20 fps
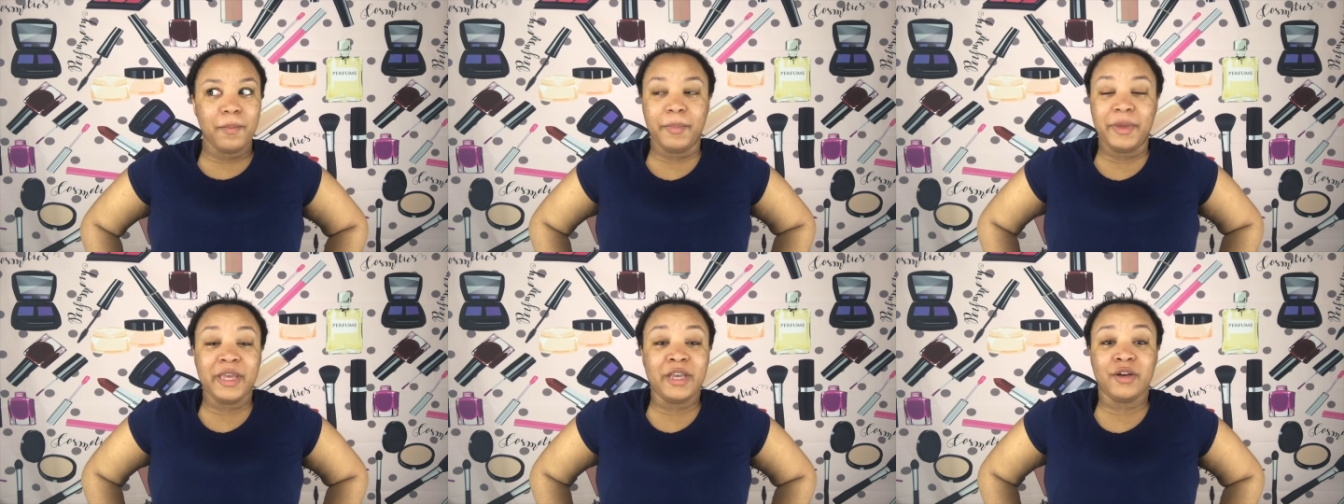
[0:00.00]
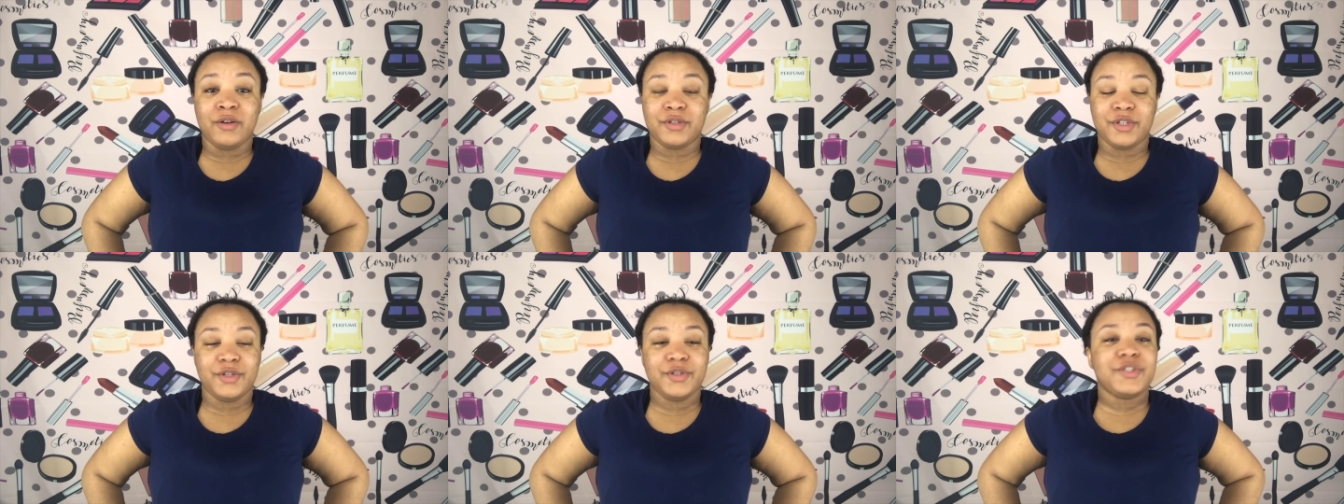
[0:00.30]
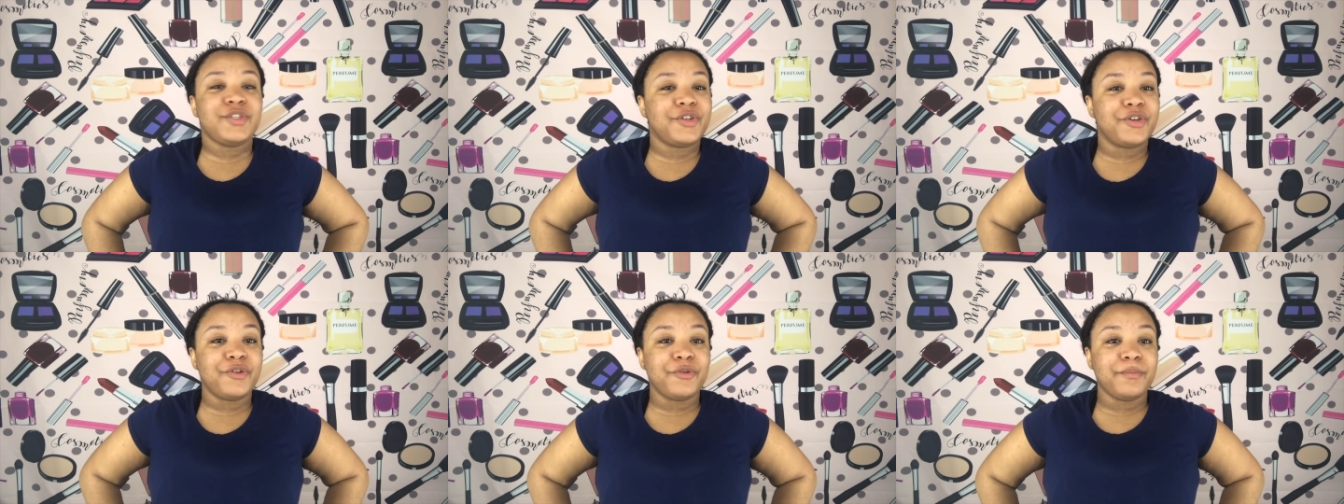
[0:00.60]
being on
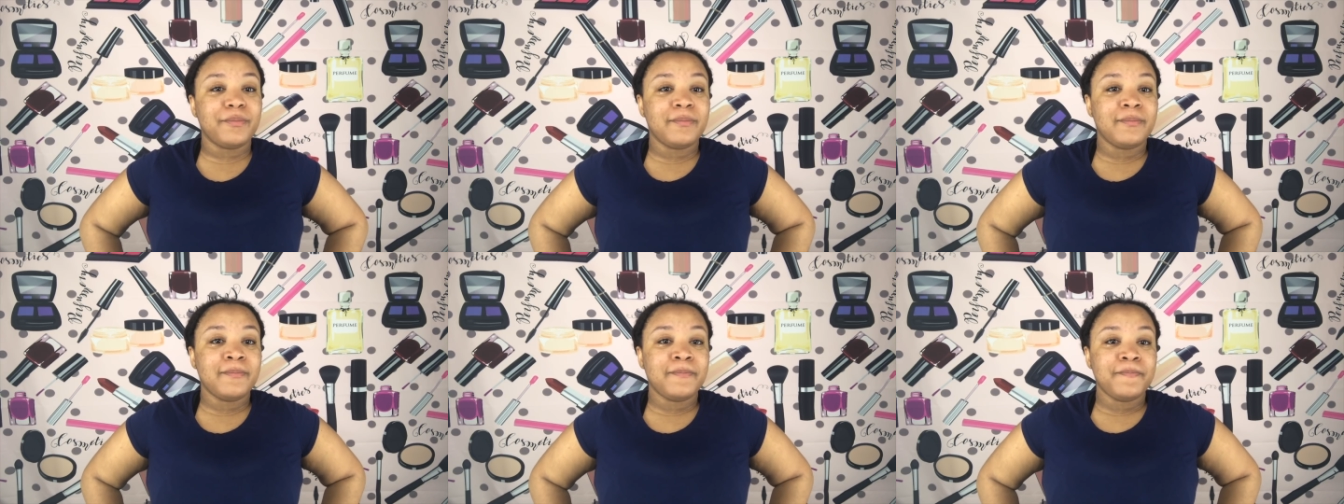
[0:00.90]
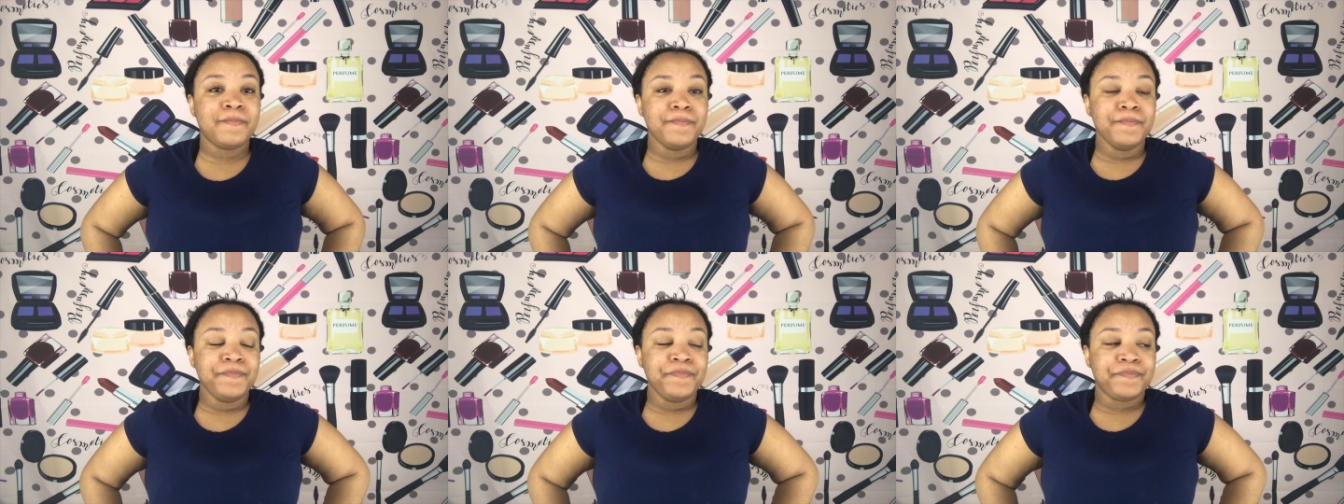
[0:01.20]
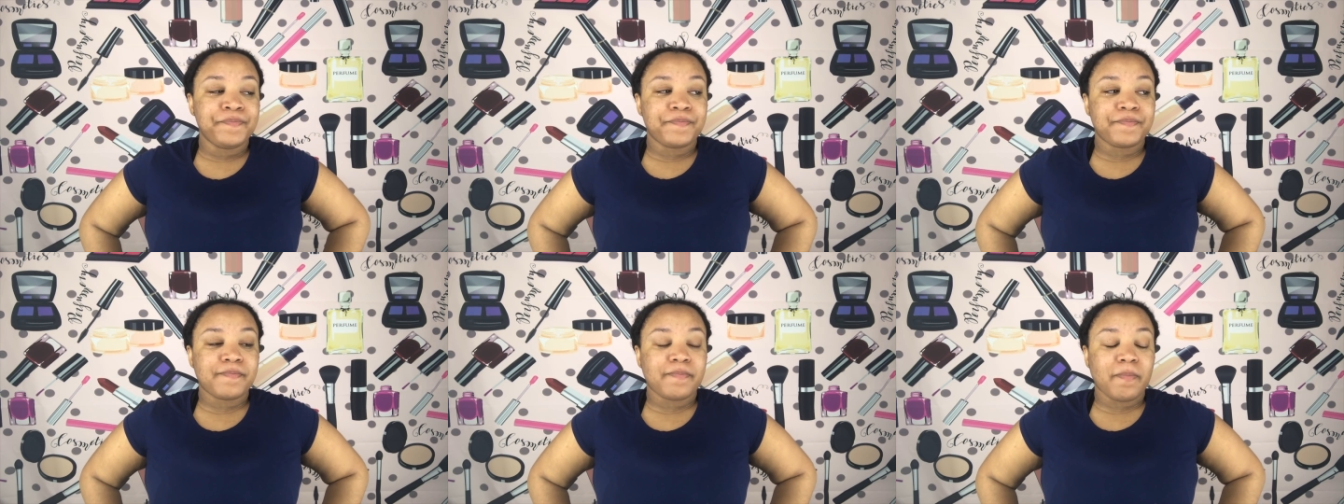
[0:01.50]
YouTube.
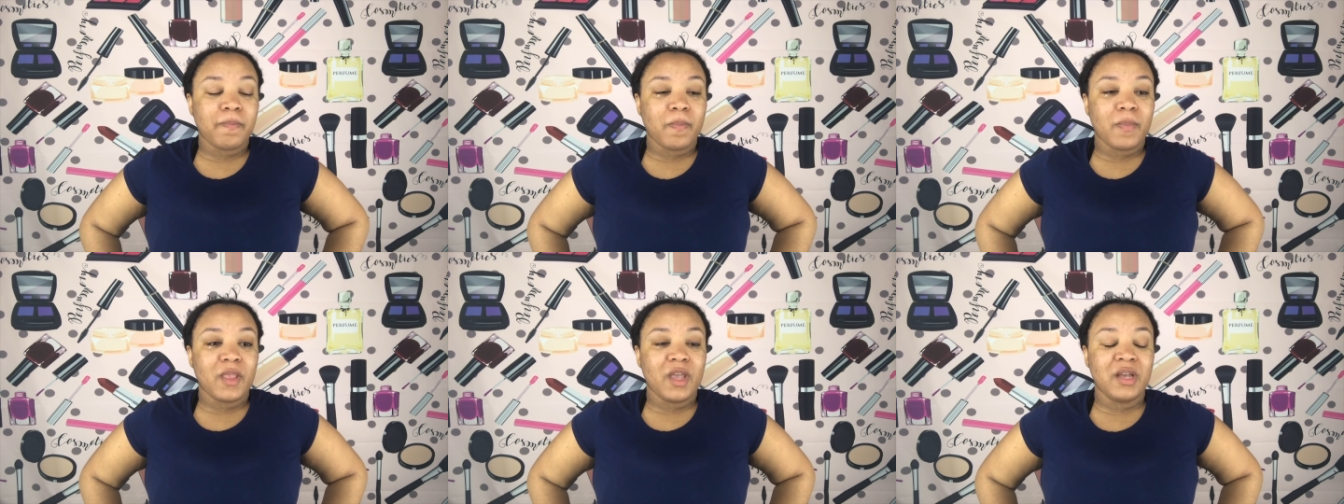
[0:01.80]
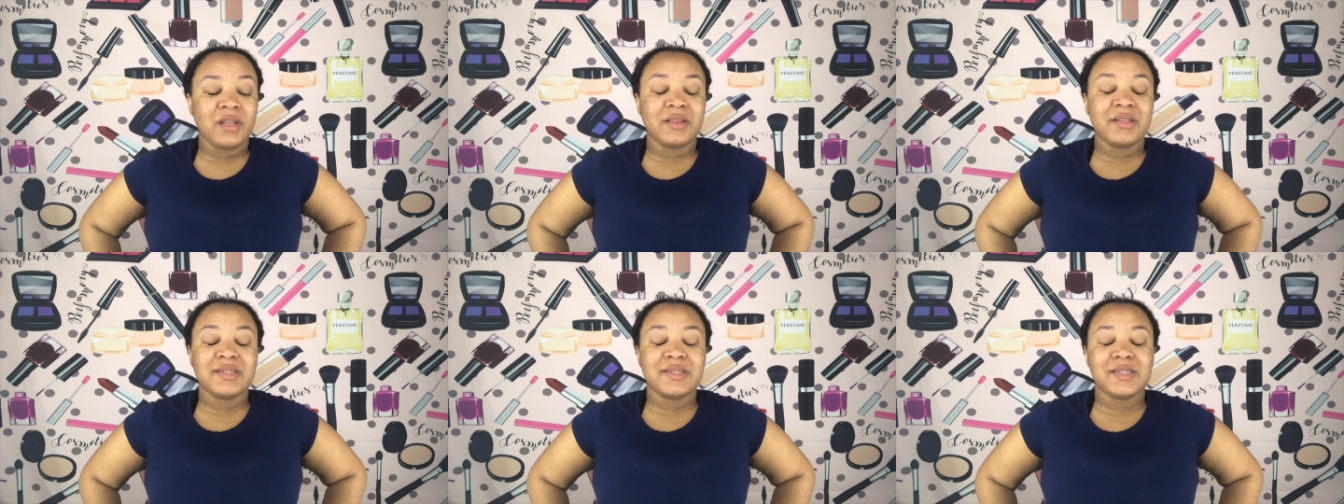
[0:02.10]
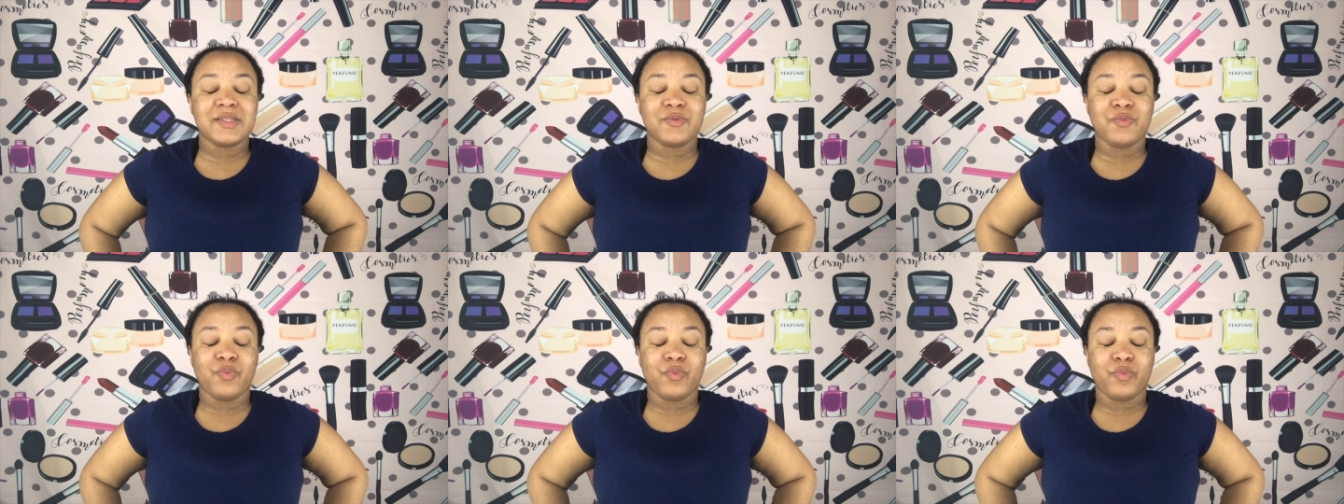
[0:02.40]
And this
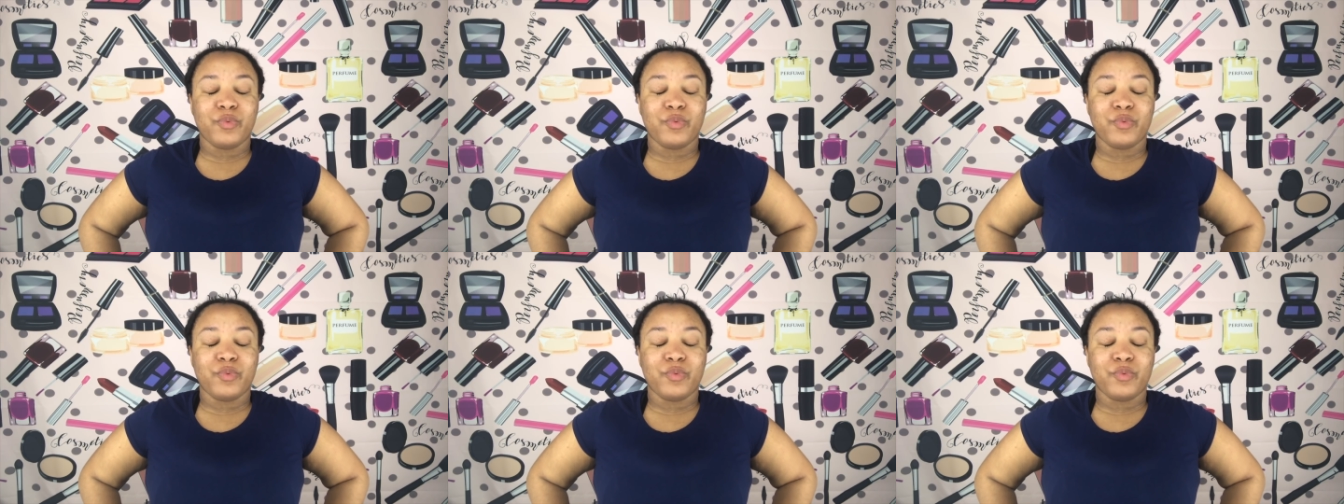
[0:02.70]
is